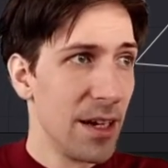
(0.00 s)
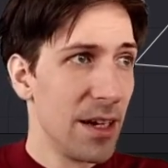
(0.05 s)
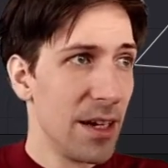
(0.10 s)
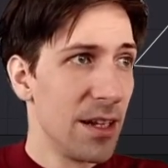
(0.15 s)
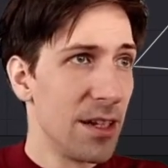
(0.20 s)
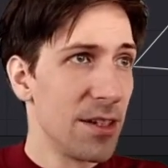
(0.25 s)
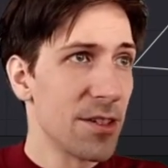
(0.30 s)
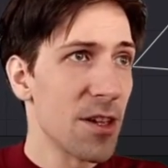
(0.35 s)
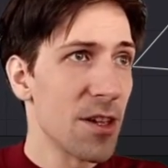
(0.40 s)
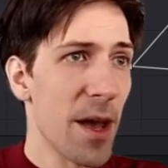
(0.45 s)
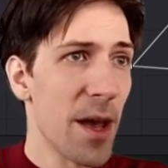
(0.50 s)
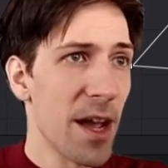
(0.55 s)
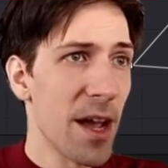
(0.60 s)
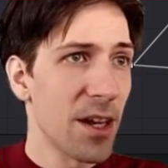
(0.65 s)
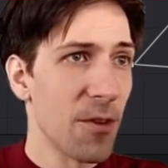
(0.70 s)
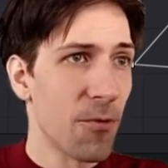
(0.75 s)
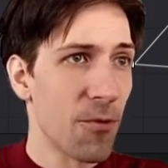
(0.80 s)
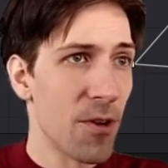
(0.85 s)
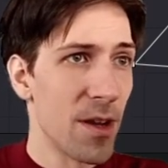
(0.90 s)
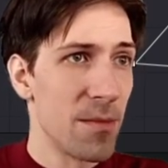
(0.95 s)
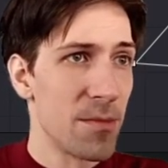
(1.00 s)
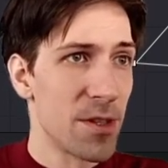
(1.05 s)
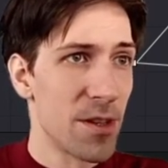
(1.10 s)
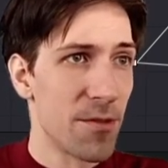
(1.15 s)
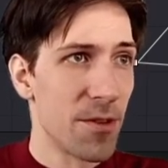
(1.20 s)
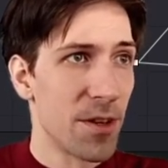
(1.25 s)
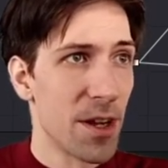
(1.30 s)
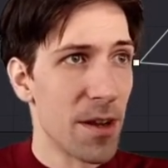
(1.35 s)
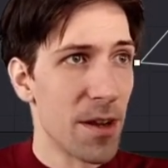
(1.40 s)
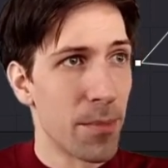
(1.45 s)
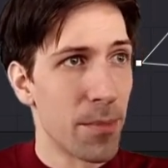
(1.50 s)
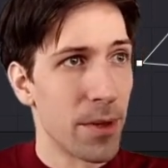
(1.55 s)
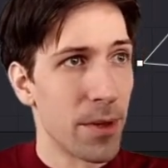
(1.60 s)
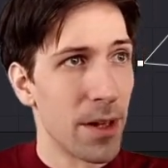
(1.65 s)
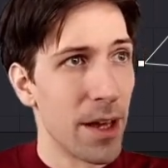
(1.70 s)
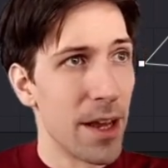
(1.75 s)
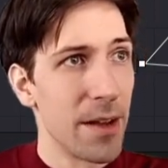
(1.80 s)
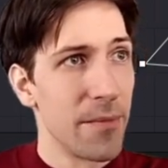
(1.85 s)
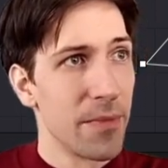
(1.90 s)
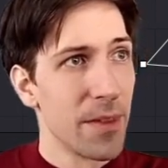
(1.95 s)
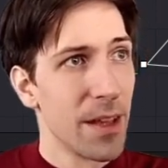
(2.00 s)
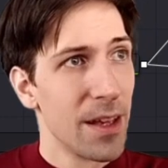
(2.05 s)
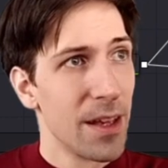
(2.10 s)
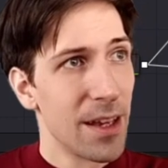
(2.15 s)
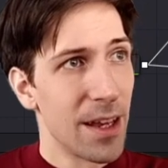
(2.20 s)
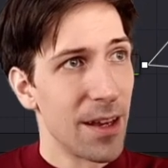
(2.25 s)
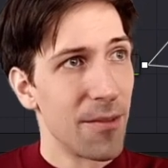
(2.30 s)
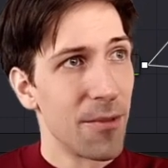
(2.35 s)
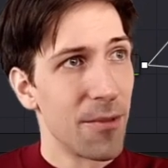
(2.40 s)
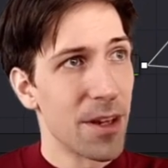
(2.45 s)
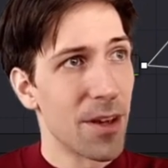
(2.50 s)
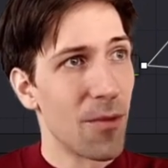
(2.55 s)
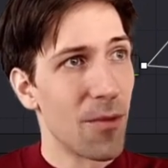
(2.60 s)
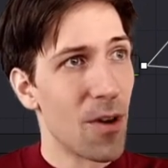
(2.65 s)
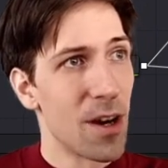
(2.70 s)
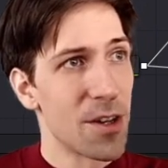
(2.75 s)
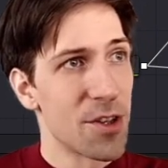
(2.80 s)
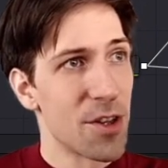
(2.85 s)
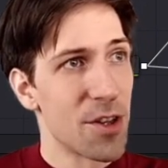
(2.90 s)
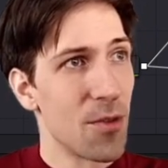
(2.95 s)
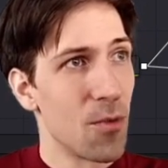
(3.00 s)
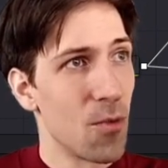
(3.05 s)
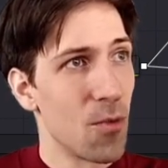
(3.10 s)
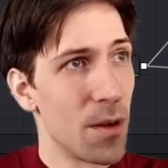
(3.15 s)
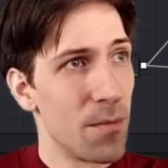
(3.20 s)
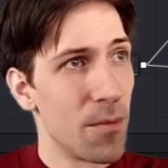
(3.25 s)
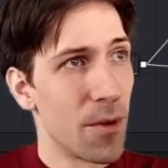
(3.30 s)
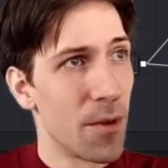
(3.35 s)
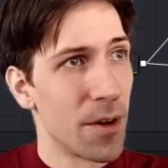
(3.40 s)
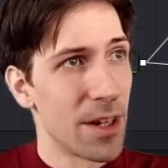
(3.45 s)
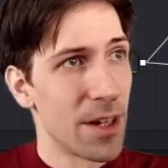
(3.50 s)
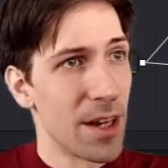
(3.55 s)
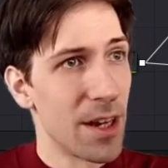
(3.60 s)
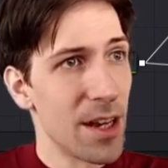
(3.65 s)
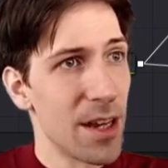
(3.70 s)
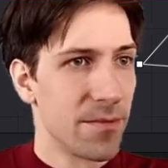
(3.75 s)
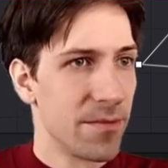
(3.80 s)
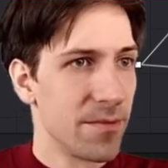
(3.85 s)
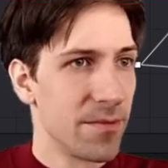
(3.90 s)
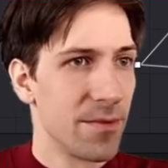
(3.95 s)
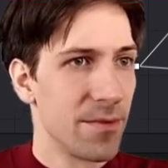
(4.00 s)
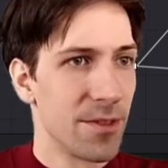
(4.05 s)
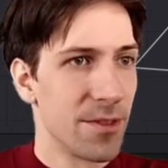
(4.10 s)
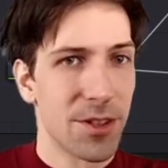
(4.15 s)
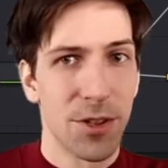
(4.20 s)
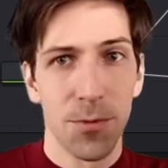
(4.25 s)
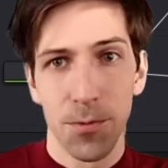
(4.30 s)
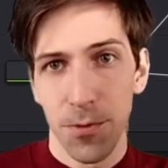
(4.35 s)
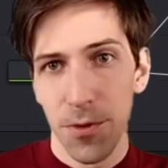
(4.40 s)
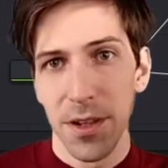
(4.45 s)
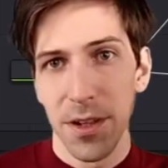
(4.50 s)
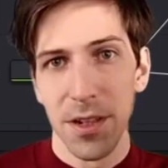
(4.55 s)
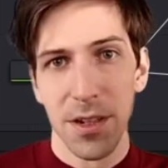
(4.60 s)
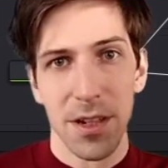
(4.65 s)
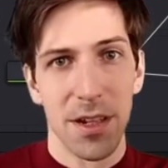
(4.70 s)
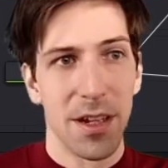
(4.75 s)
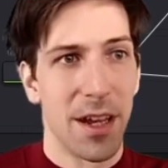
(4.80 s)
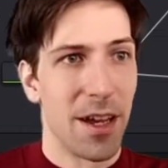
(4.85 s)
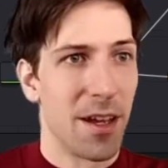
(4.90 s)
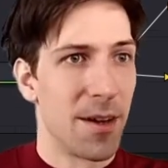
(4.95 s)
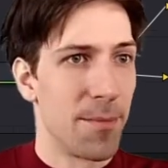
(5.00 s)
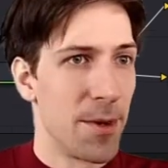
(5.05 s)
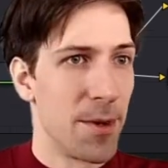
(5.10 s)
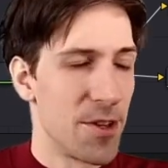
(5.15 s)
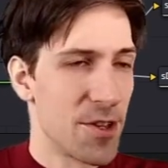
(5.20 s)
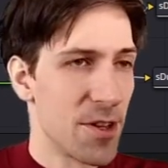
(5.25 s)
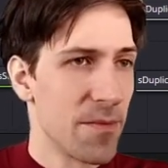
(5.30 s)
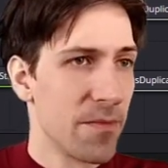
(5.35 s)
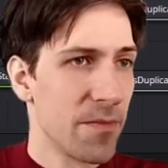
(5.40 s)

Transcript: Let's go back to frame zero, hit play, and we can watch it one more time. So pretty neat animation.